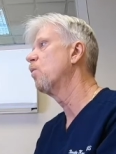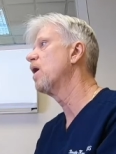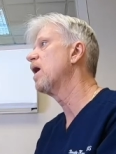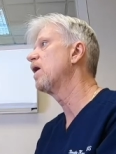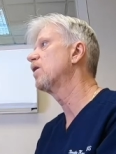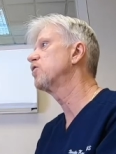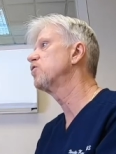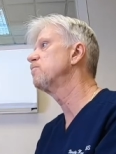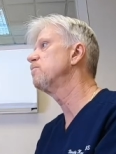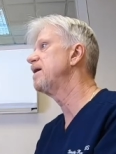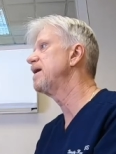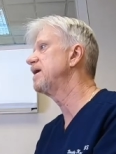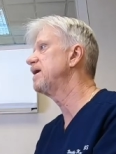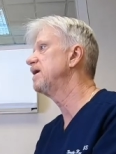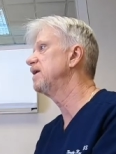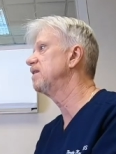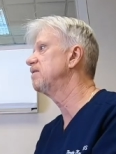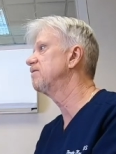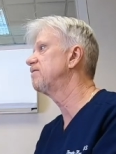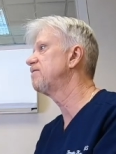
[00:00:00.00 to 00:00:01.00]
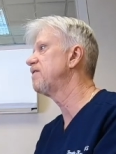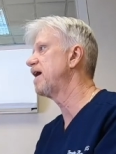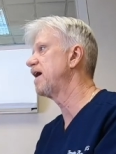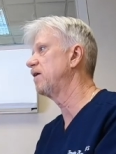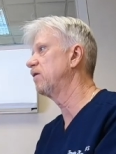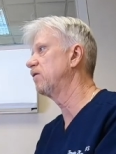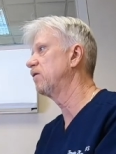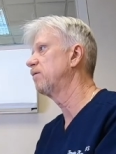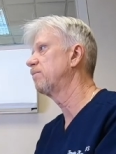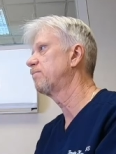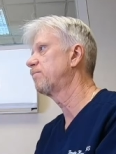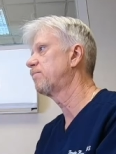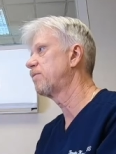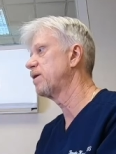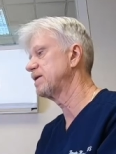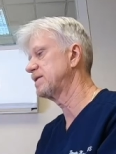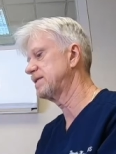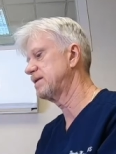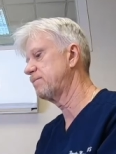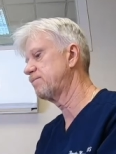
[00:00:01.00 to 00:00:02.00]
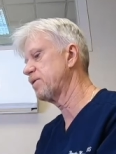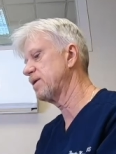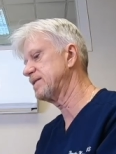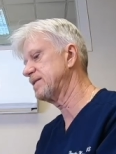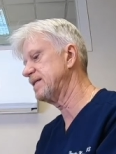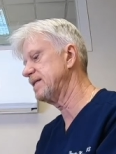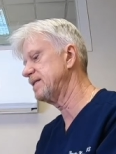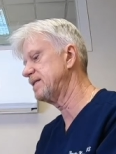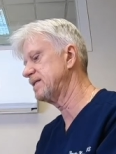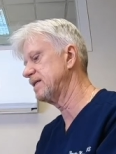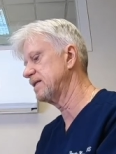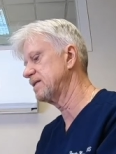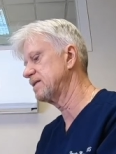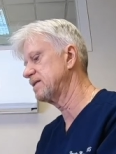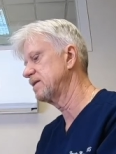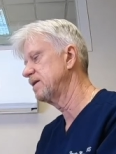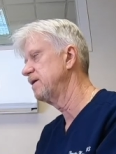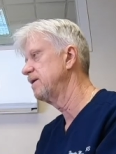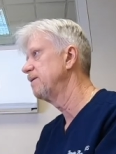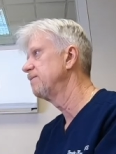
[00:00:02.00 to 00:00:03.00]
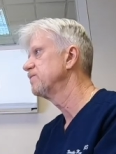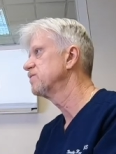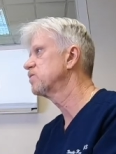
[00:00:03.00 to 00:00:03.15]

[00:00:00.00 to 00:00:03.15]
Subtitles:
while you're making the final prosthesis.